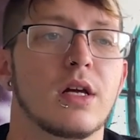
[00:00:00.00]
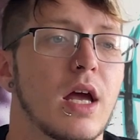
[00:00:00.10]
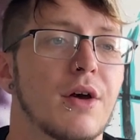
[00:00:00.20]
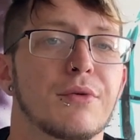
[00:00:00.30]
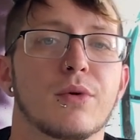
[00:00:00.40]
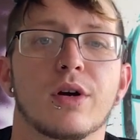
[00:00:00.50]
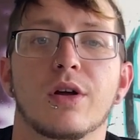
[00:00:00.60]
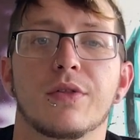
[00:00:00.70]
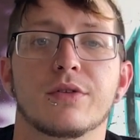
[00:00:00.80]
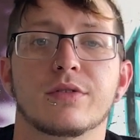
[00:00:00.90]
how to work
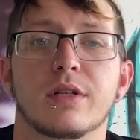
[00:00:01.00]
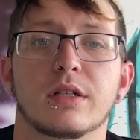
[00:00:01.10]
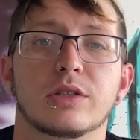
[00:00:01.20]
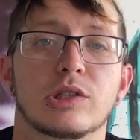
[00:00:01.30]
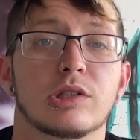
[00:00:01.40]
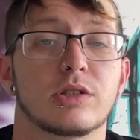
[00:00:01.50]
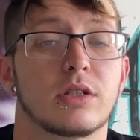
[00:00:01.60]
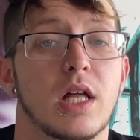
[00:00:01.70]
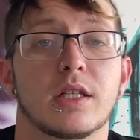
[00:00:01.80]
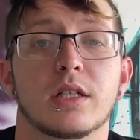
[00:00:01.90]
on those things. So there's a
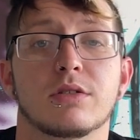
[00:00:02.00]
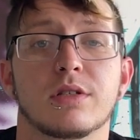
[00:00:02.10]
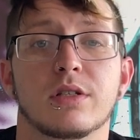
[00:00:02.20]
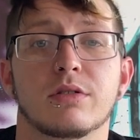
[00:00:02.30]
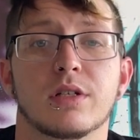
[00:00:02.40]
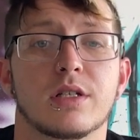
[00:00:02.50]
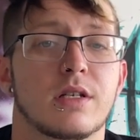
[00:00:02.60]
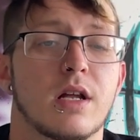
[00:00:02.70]
lot that goes into it. It's